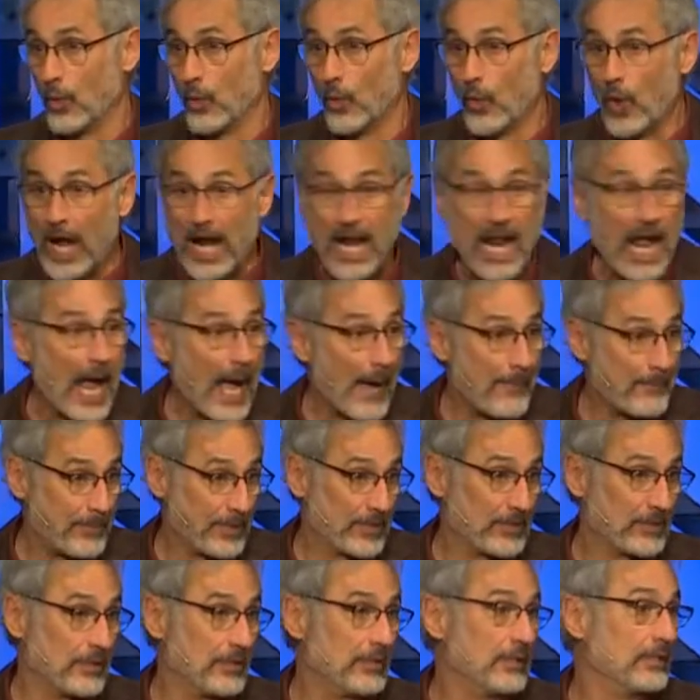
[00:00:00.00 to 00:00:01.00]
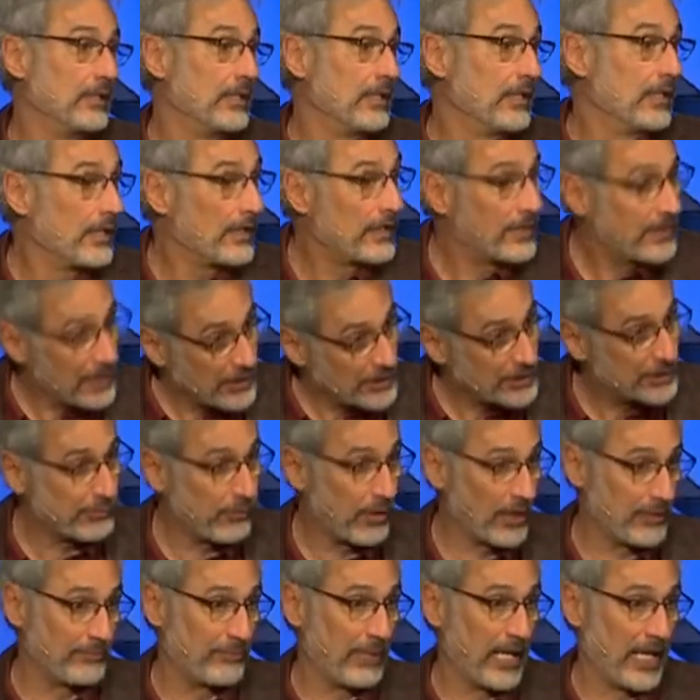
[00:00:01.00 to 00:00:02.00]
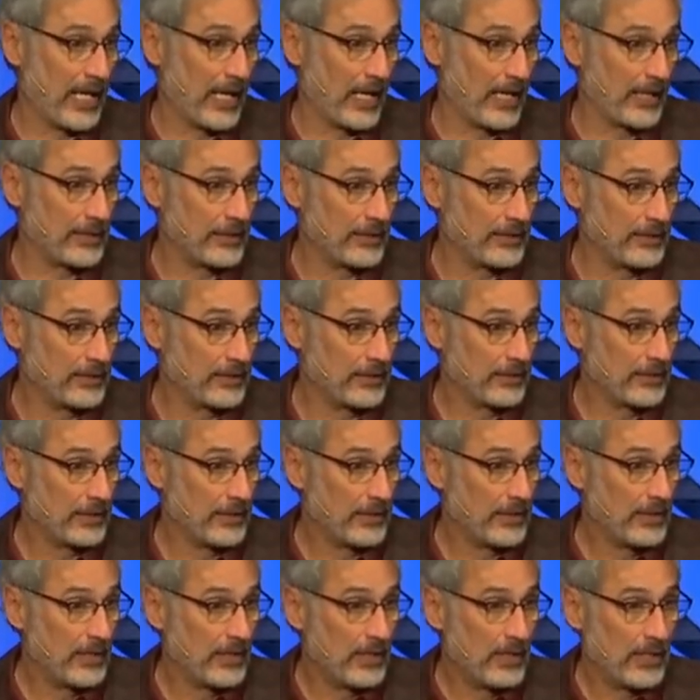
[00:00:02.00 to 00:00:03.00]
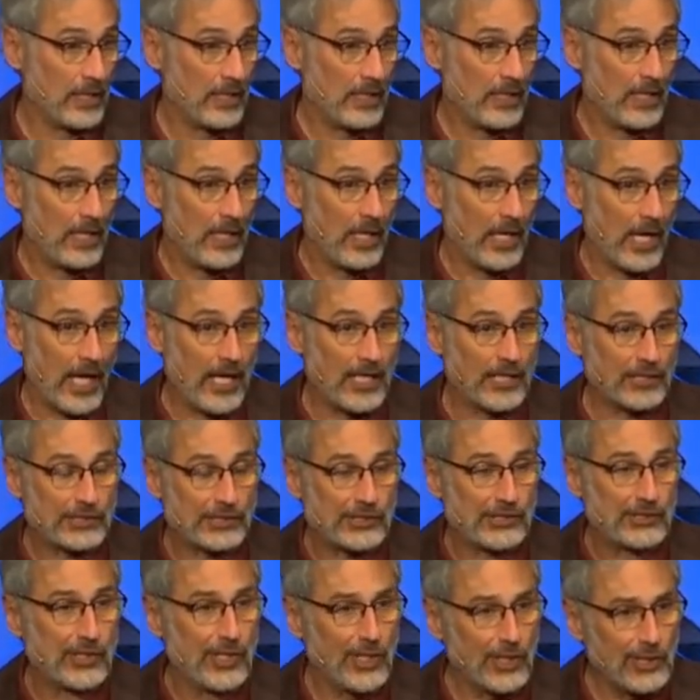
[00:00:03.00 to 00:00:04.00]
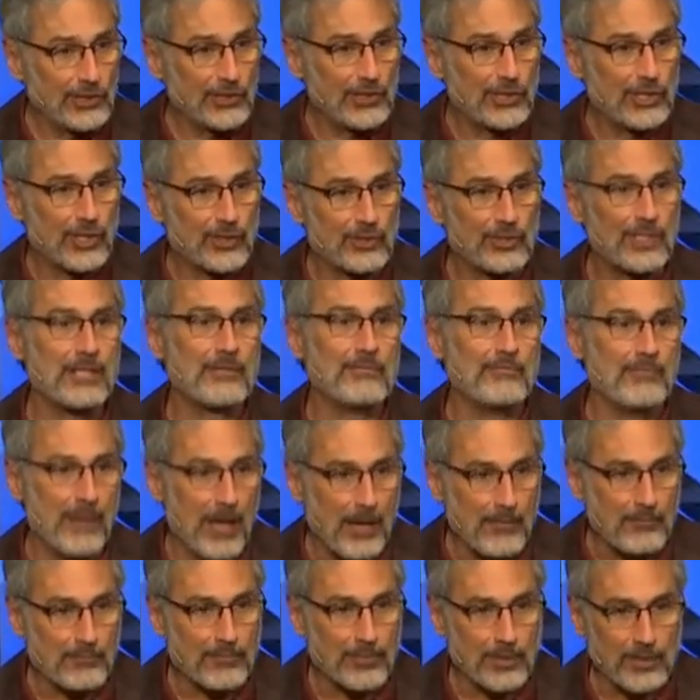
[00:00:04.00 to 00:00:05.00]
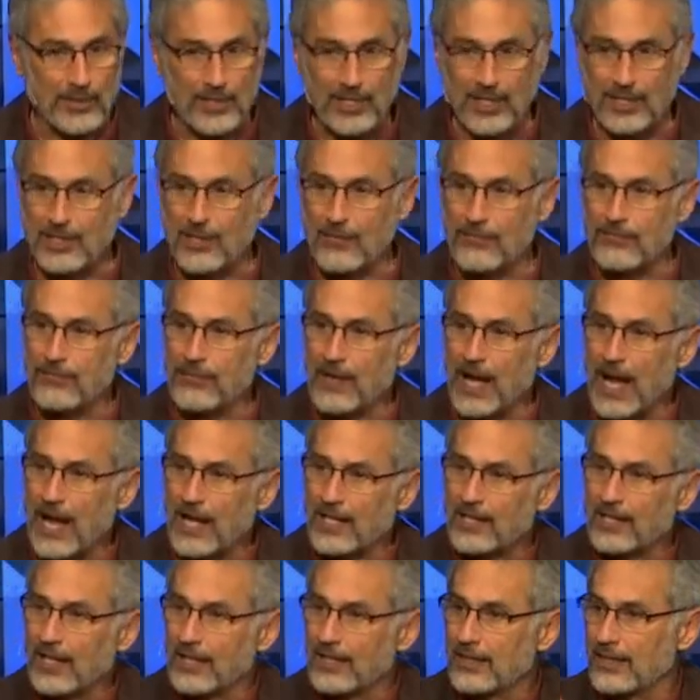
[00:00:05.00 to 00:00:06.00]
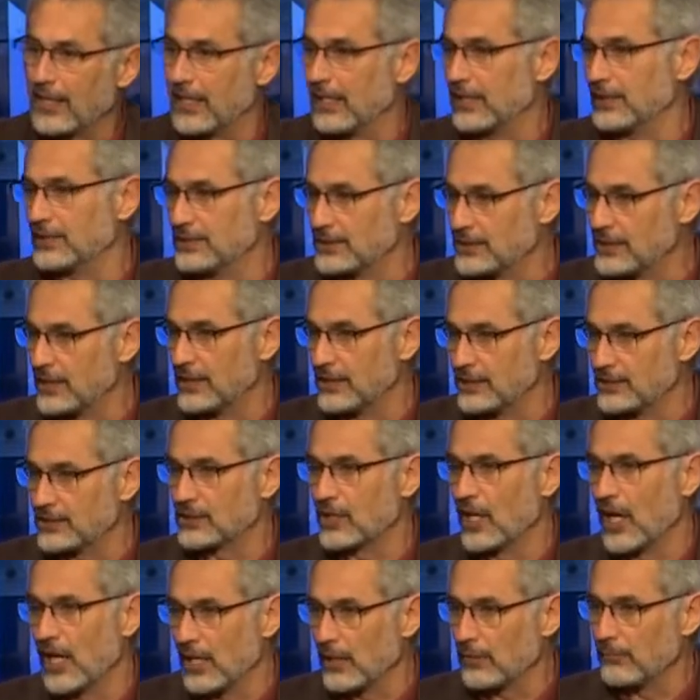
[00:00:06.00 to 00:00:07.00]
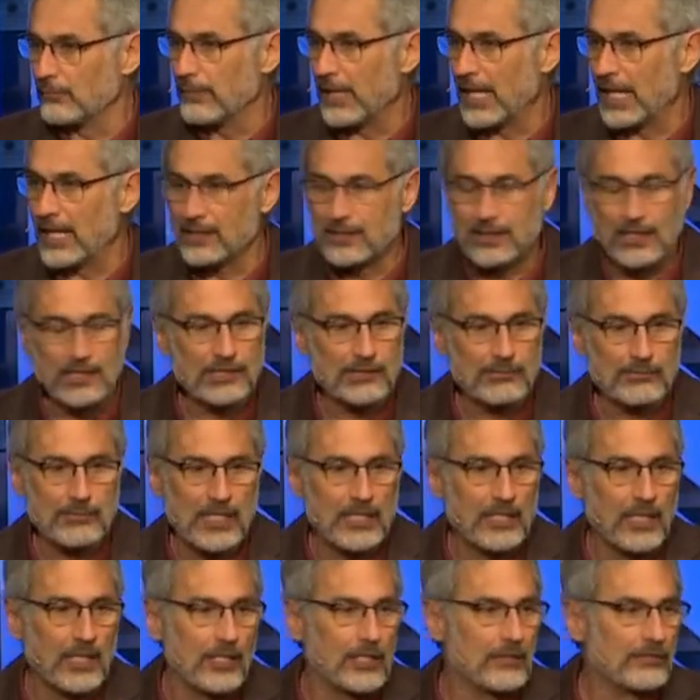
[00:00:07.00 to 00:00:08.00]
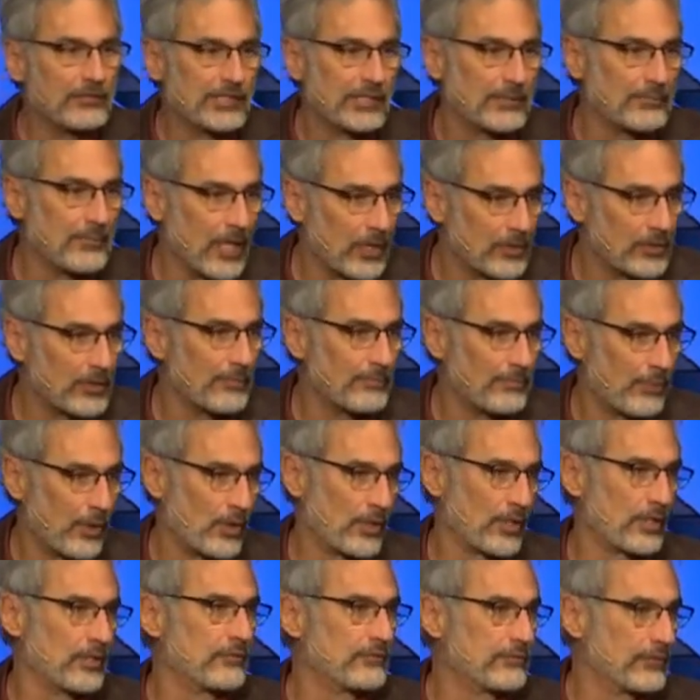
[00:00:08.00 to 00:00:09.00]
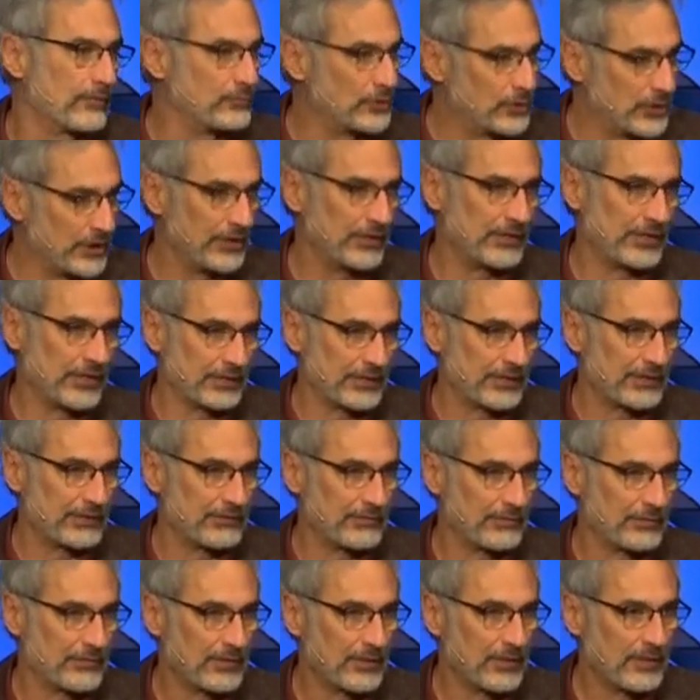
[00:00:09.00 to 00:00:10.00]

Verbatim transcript: What happened? Things went bad. And it's good to remember that the fact that things has gone bad doesn't mean that you've somehow departed from Jesus.